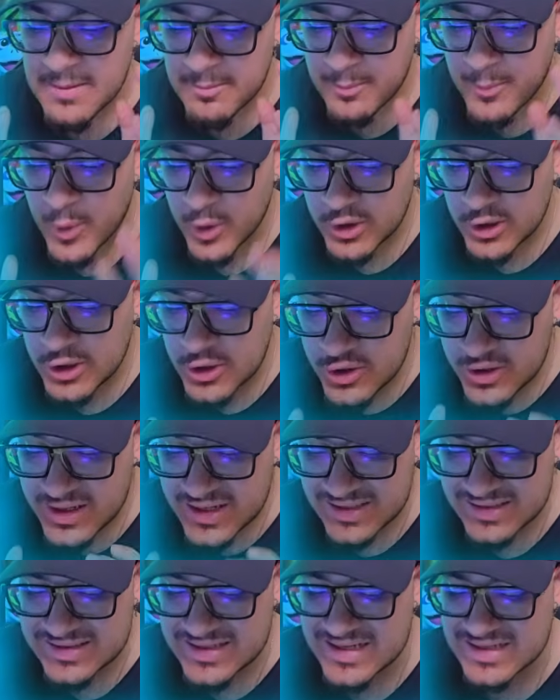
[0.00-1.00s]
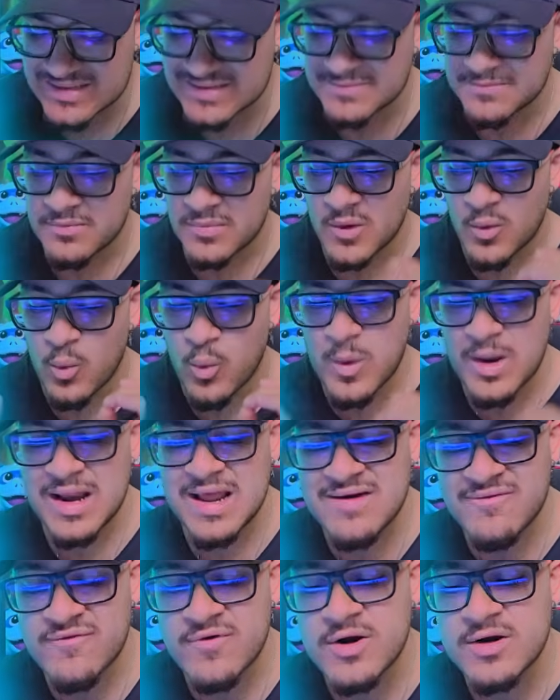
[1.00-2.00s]
But look at this.
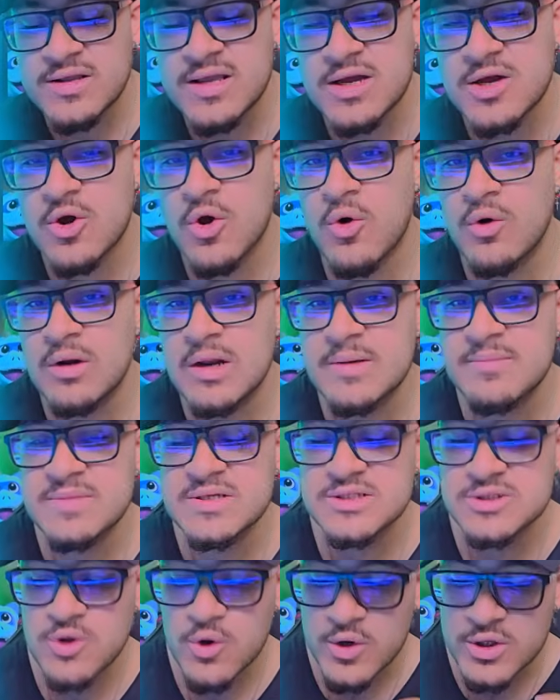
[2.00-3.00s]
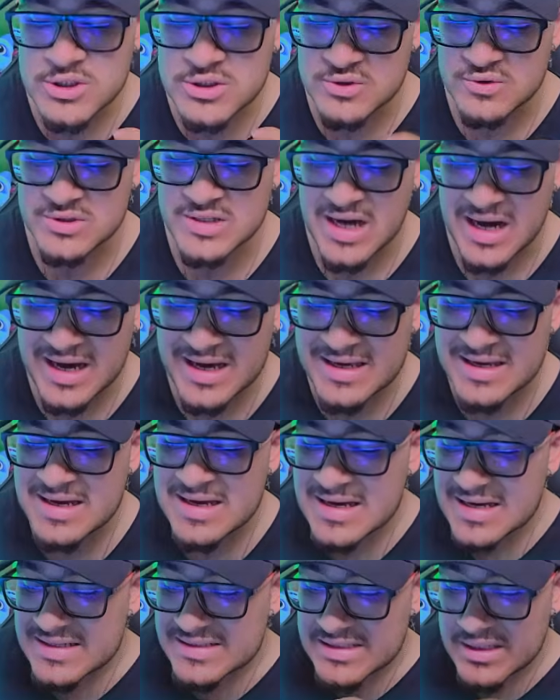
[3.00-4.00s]
whenever the golem is going to die,
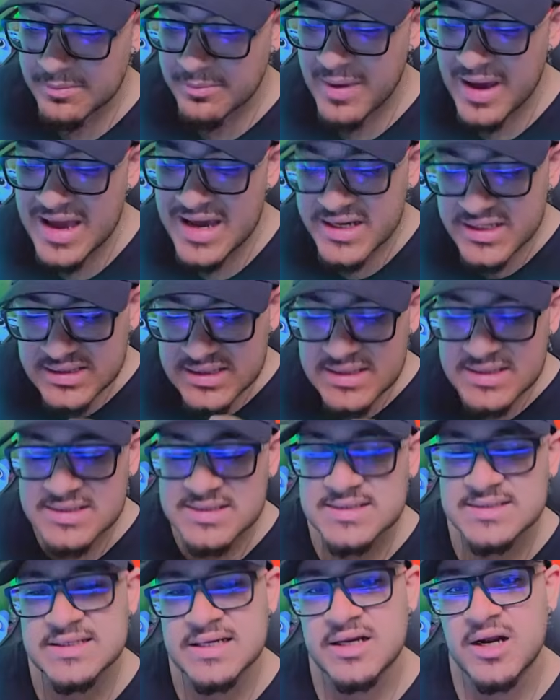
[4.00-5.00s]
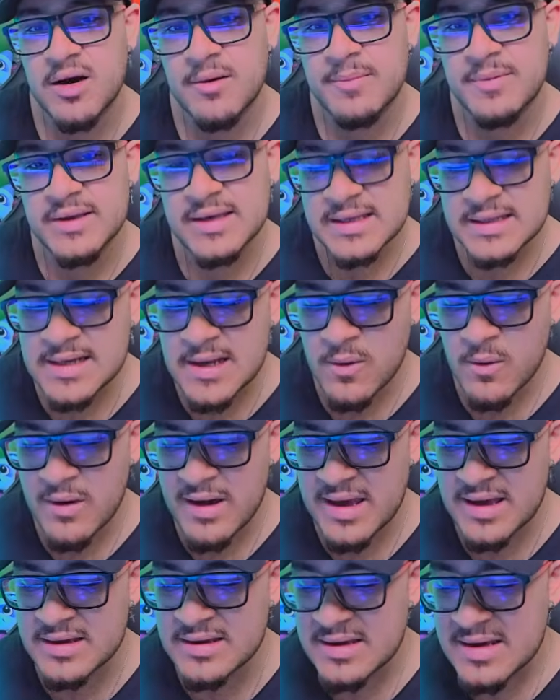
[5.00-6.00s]
the base is set up in a
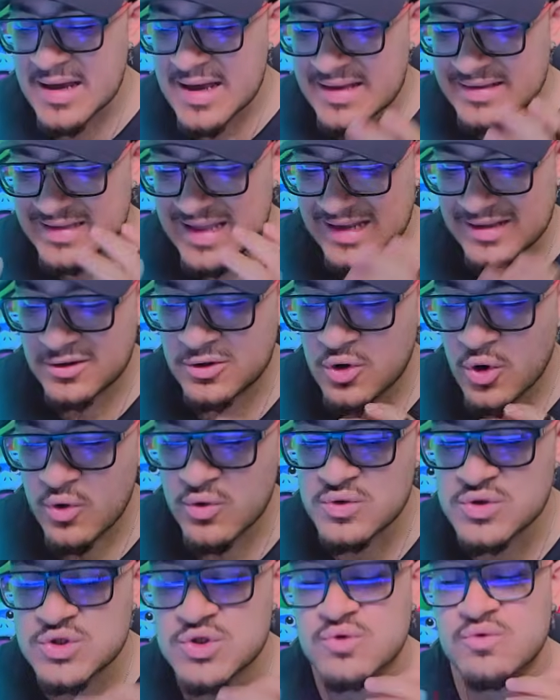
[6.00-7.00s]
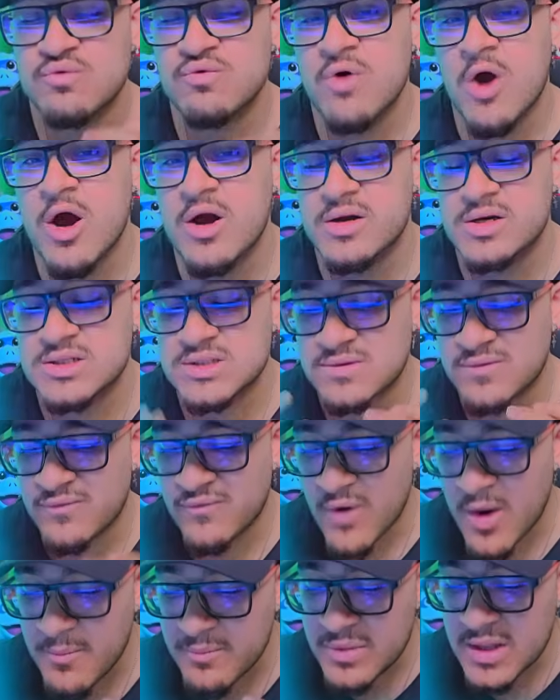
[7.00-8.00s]
way that those rocks
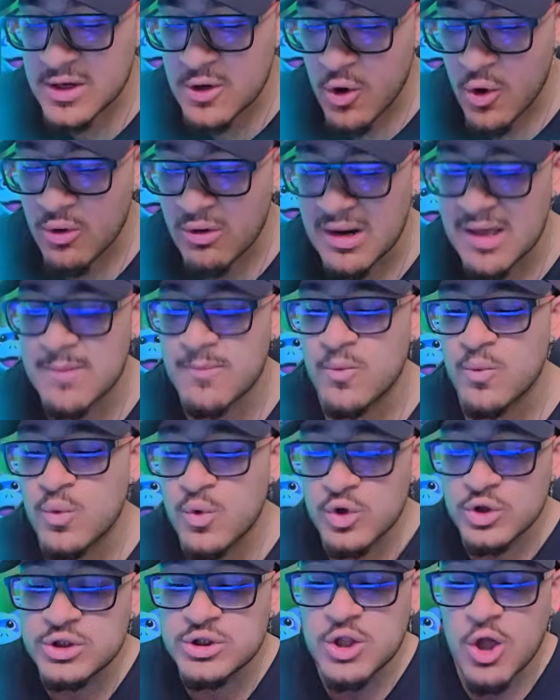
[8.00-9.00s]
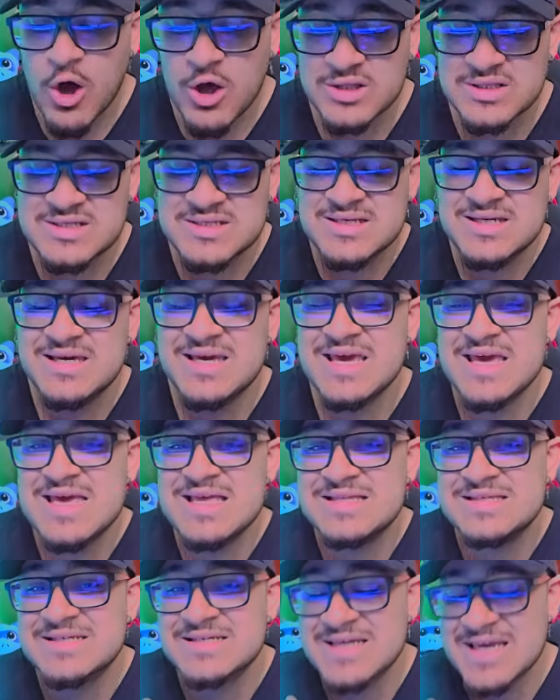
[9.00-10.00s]
from the golem will not
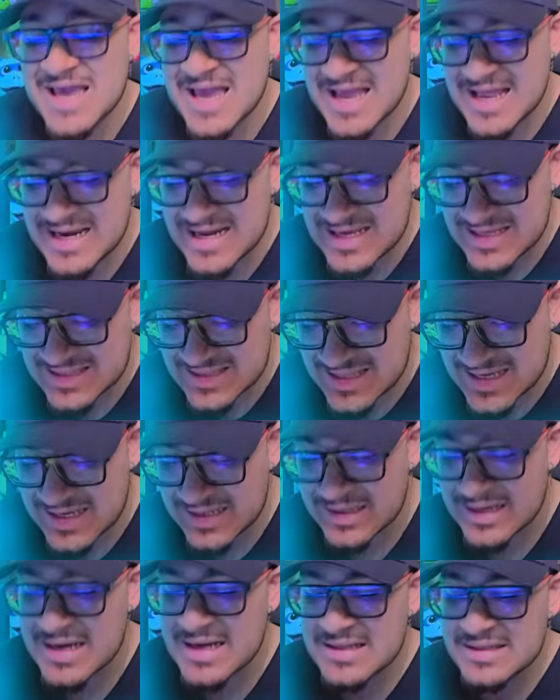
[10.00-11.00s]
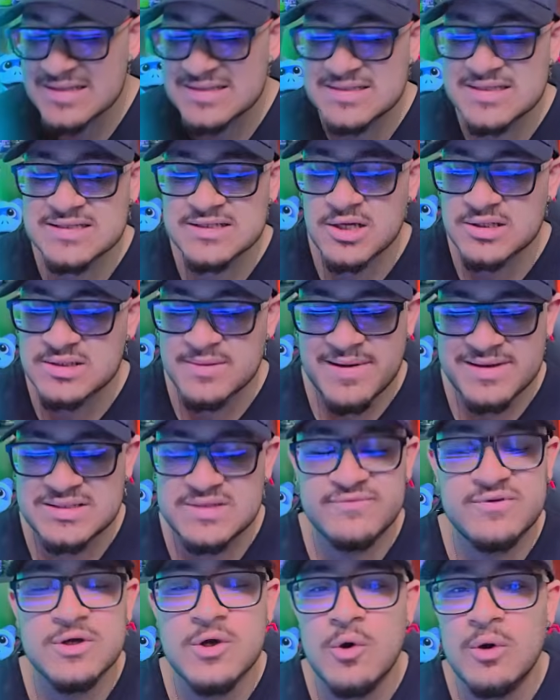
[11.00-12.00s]
hit anything. Doesn't matter
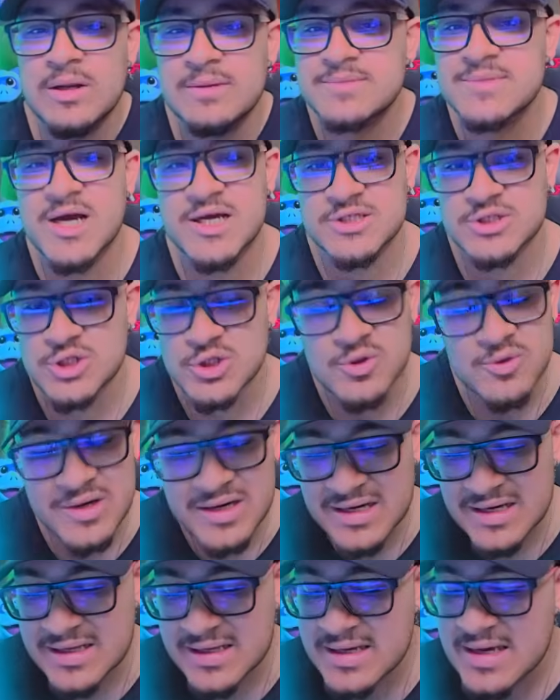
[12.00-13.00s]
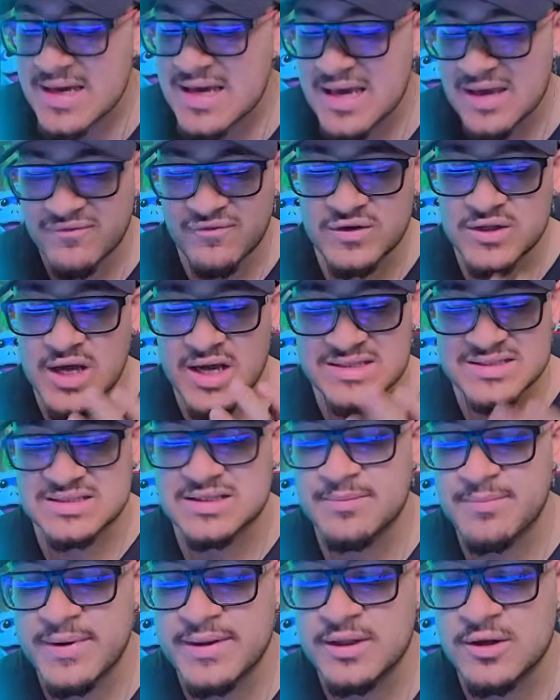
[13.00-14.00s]
if the golem dies too early, if it dies in
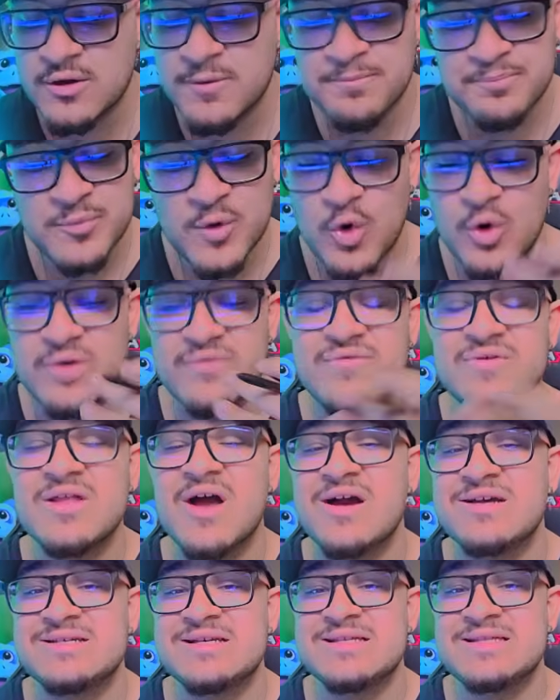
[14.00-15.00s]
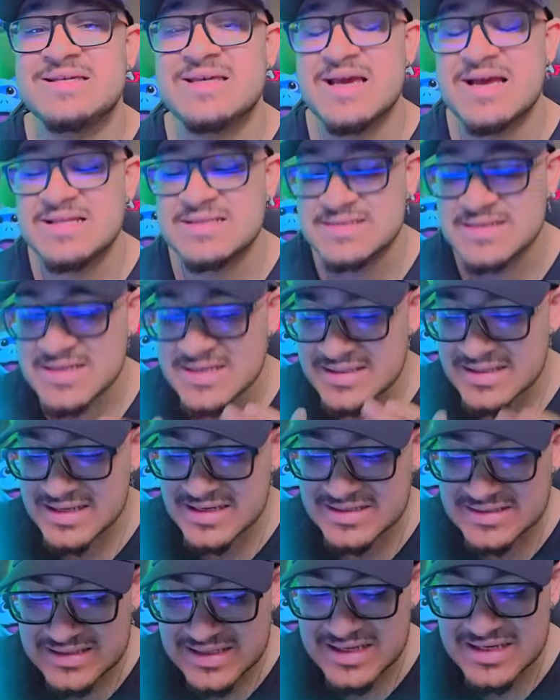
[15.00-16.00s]
the middle, or if it dies at the end.
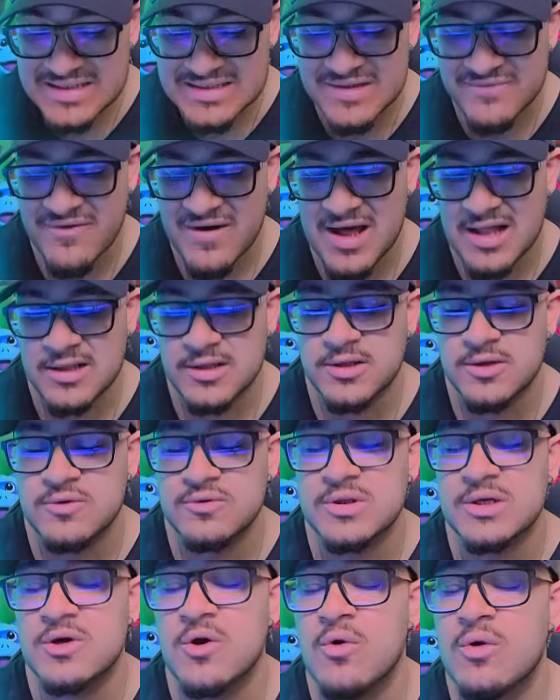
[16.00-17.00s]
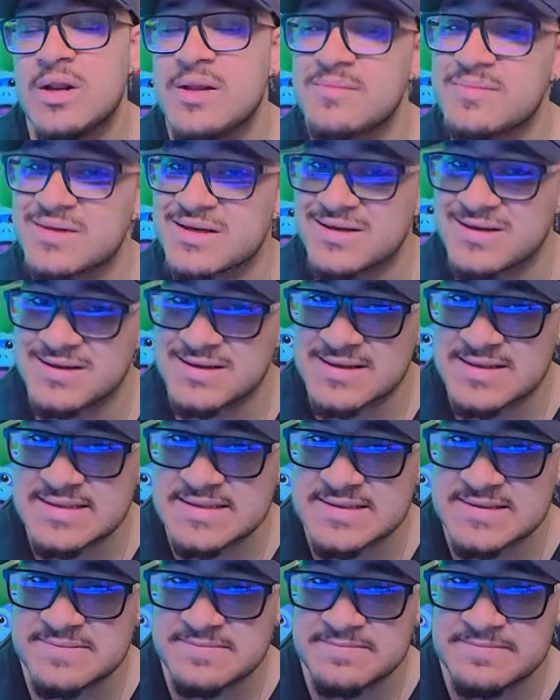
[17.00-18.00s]
This is the value the golem can get.